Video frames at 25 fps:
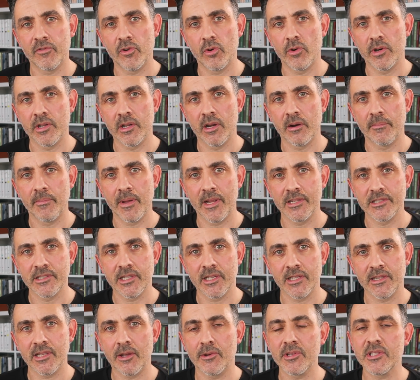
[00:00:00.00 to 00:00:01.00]
for in our
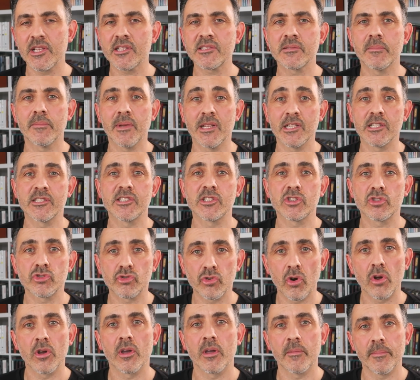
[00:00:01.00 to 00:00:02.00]
magic. Now, it doesn't mean it's
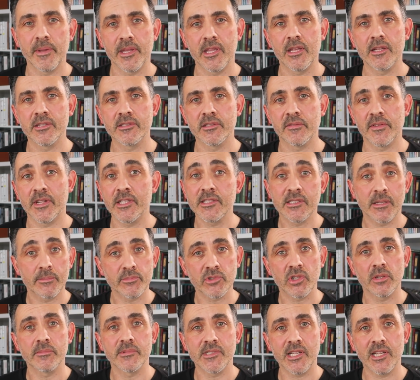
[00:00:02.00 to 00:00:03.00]
stronger because of it.
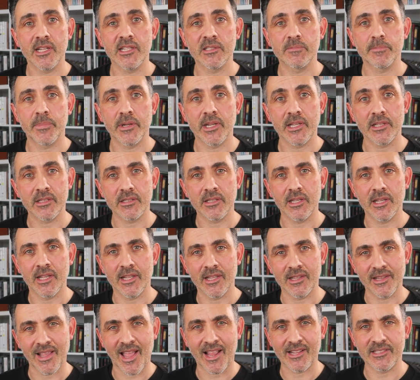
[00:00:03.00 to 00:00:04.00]
Sometimes it is, but
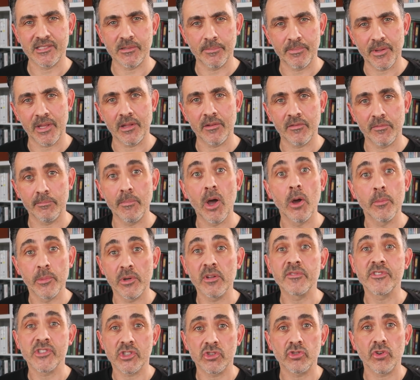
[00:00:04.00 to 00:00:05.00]
it adds a bit of
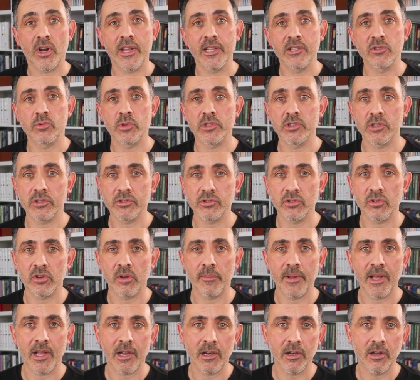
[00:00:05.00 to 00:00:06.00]
moment of strange, which I talk
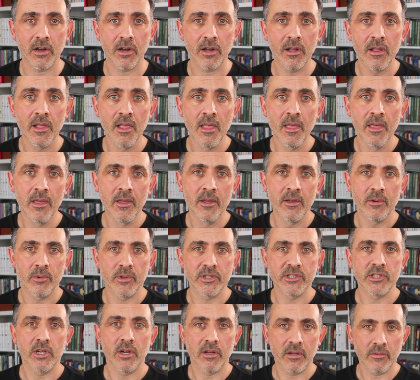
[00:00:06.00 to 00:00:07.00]
about a lot,
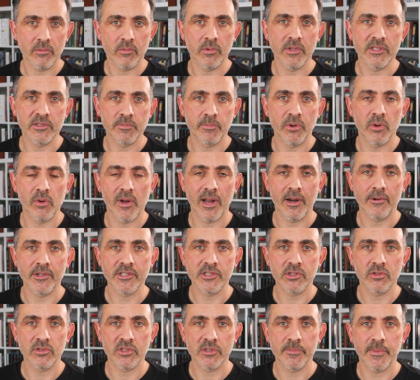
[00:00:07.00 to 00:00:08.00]
which Paul
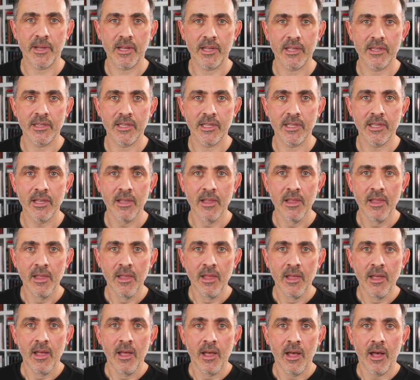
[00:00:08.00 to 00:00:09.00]
Harris talks about in the
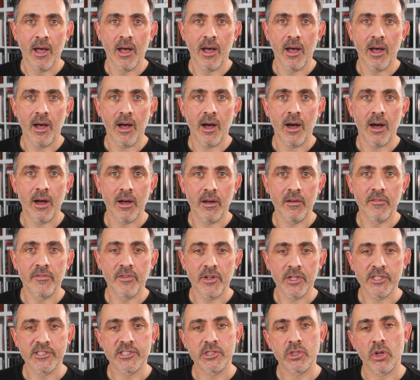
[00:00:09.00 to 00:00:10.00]
Art
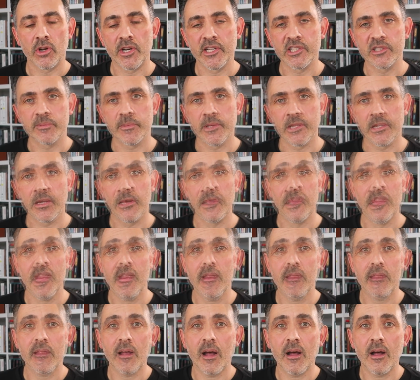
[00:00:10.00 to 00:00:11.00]
of Astonishment. So
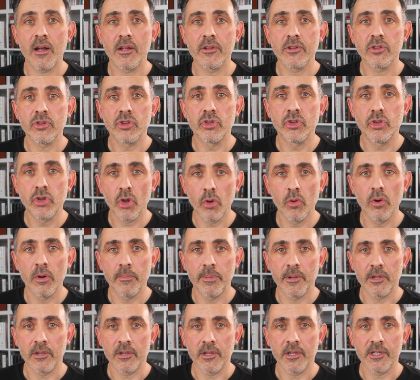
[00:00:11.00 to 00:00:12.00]
these are
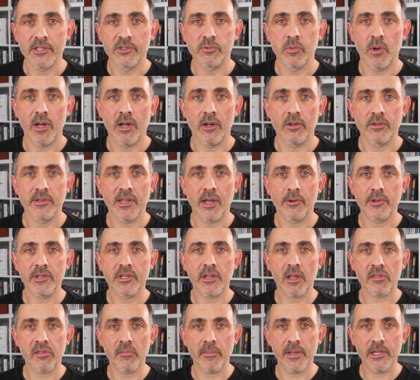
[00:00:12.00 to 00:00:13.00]
doable as well. Now, it
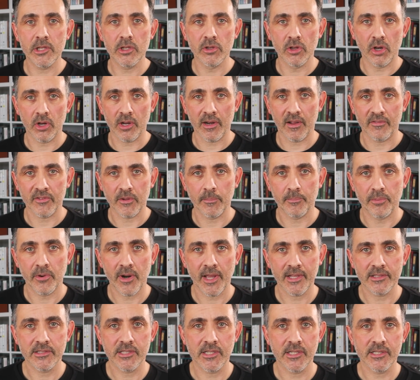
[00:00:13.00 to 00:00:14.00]
doesn't mean you're not going to have to
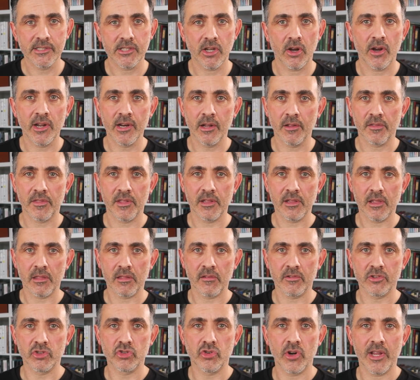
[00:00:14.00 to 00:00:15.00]
practice. I don't think
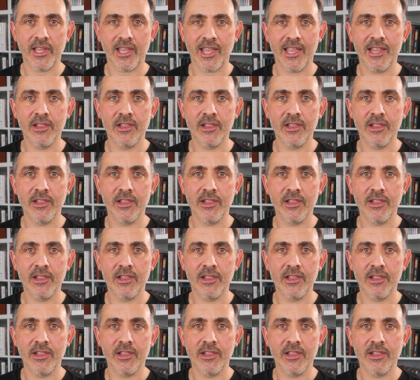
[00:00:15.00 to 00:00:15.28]
there's a trick